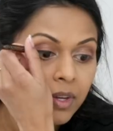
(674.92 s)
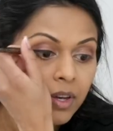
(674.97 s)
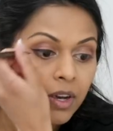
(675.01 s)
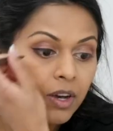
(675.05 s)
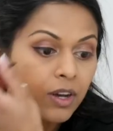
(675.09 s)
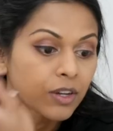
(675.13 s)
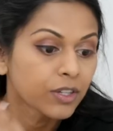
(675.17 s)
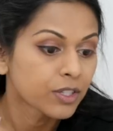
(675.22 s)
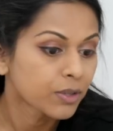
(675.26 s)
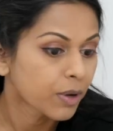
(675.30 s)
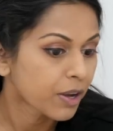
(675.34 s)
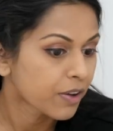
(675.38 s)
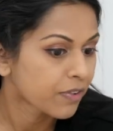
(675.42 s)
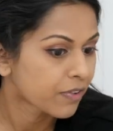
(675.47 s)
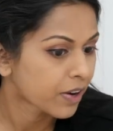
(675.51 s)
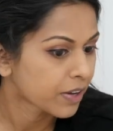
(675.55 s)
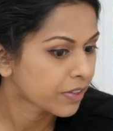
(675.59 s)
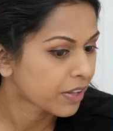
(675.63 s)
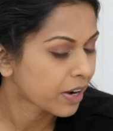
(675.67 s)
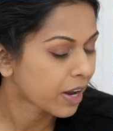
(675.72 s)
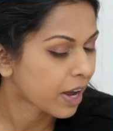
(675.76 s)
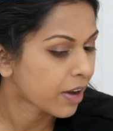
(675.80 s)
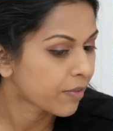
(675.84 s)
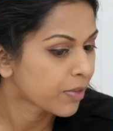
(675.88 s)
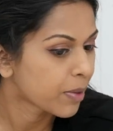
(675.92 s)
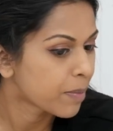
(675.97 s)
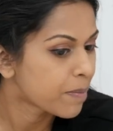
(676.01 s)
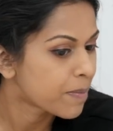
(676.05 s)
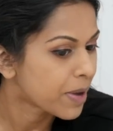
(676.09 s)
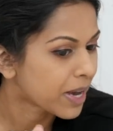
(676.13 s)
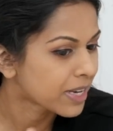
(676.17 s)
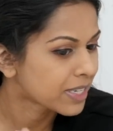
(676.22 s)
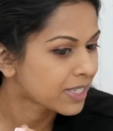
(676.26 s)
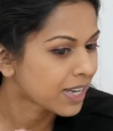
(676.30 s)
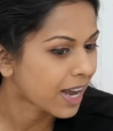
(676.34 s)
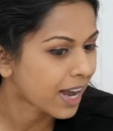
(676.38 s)
Also, I find that I have the
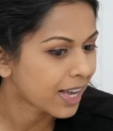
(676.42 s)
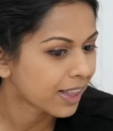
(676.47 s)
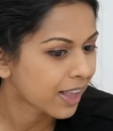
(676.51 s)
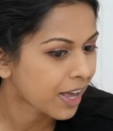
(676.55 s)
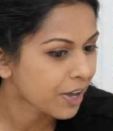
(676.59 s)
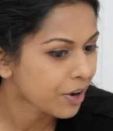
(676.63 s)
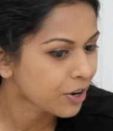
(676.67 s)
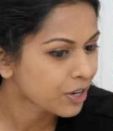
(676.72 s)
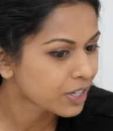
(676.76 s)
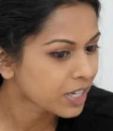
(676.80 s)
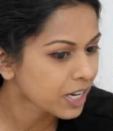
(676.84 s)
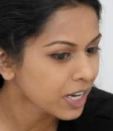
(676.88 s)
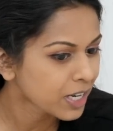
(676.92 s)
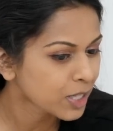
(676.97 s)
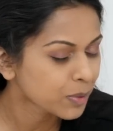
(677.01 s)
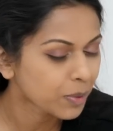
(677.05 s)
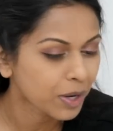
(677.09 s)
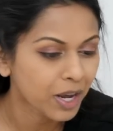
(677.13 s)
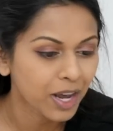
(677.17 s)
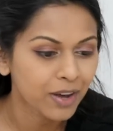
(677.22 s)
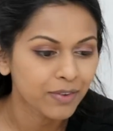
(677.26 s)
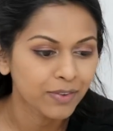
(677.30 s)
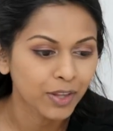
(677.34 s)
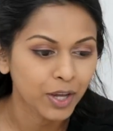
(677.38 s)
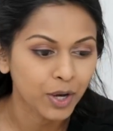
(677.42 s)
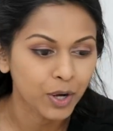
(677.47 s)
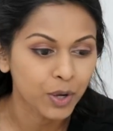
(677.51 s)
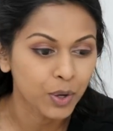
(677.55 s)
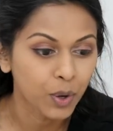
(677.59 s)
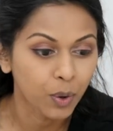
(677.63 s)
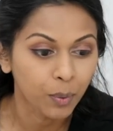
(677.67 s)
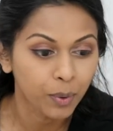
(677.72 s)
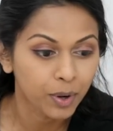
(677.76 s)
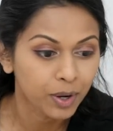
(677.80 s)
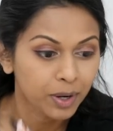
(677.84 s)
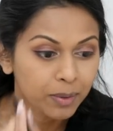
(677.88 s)
best eyeliner days when I have like
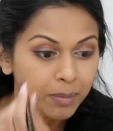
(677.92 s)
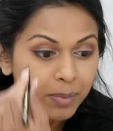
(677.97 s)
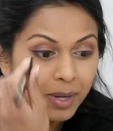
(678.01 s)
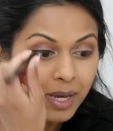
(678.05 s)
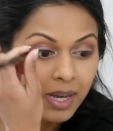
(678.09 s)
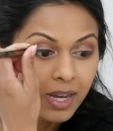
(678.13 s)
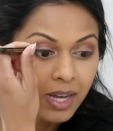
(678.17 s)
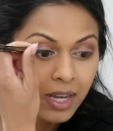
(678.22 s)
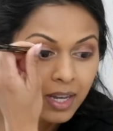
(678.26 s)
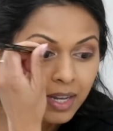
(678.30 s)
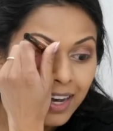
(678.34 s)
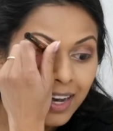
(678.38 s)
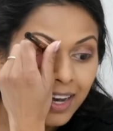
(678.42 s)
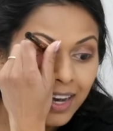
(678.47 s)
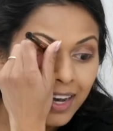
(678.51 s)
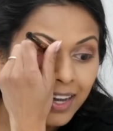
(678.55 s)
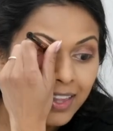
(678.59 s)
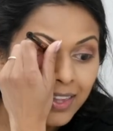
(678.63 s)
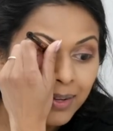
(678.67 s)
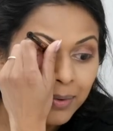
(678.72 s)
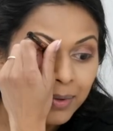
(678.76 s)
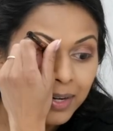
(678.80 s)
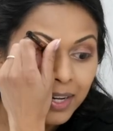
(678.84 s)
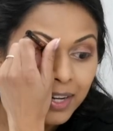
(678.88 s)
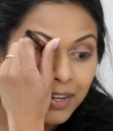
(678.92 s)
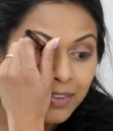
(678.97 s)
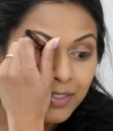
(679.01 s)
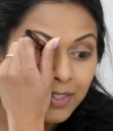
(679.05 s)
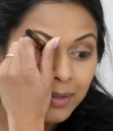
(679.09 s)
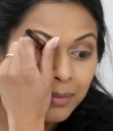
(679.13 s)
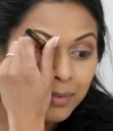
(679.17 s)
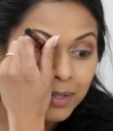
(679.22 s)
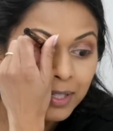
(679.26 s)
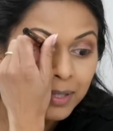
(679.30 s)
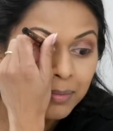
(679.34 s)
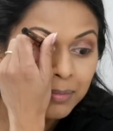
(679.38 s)
nowhere to be. And then when I have
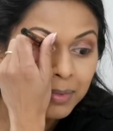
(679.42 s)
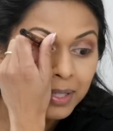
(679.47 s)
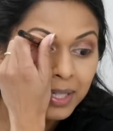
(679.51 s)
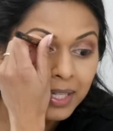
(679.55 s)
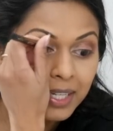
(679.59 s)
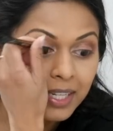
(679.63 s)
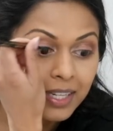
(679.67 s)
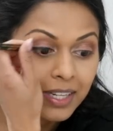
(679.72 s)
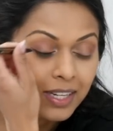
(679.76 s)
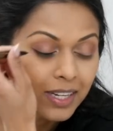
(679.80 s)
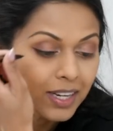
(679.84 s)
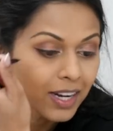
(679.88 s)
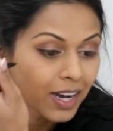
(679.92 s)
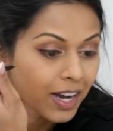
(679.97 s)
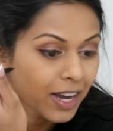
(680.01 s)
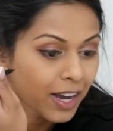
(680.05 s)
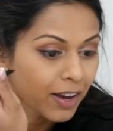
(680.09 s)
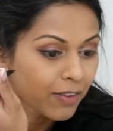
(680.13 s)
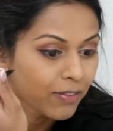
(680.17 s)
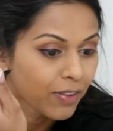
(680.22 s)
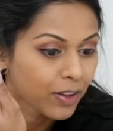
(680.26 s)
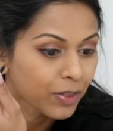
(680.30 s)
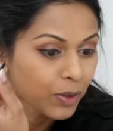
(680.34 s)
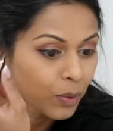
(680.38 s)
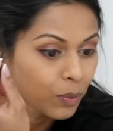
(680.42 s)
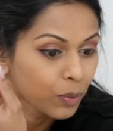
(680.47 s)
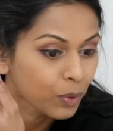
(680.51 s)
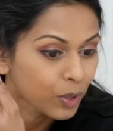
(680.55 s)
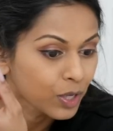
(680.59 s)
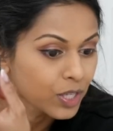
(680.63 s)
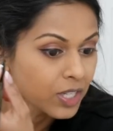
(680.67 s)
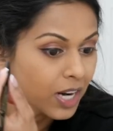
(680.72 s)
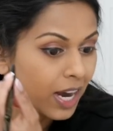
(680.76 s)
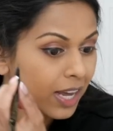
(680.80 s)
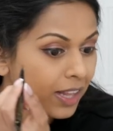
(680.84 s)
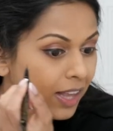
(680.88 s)
somewhere to be, I have like the
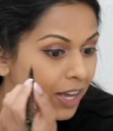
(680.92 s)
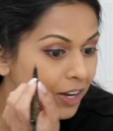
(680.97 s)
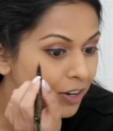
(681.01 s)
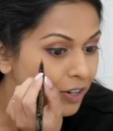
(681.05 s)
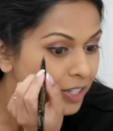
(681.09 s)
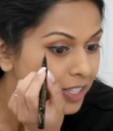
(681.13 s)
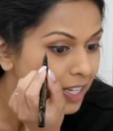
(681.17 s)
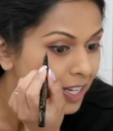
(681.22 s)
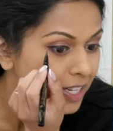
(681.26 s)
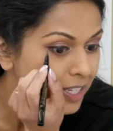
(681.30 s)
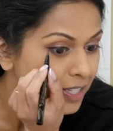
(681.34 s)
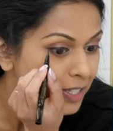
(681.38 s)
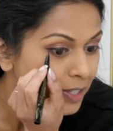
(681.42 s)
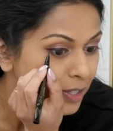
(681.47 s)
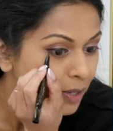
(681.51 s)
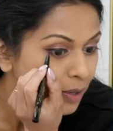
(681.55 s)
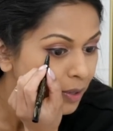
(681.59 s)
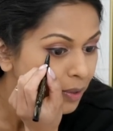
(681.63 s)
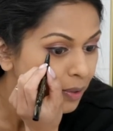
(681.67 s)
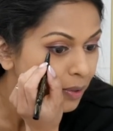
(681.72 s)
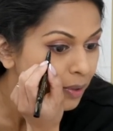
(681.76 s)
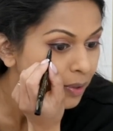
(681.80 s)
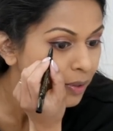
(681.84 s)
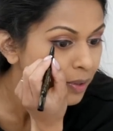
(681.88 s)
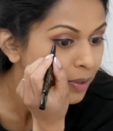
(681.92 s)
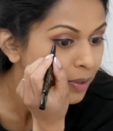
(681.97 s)
worst eyeliner days, so.